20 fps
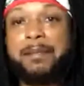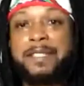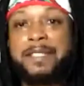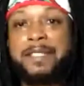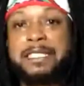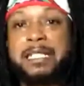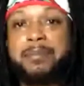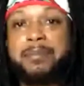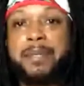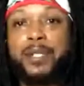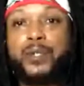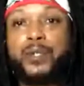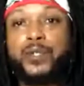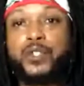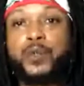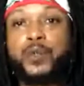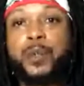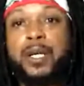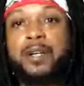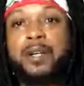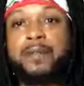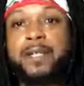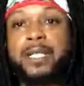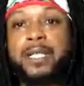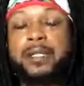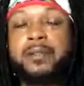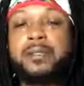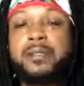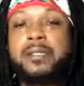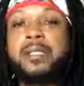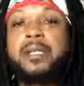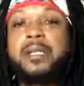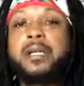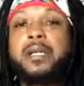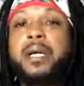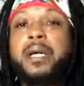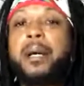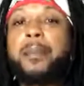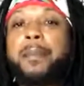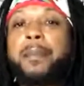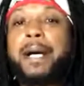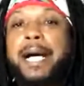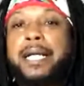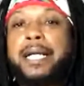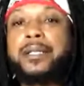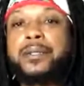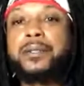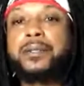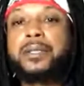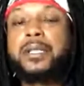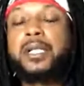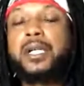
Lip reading: filling up my little 12 ounce bottle.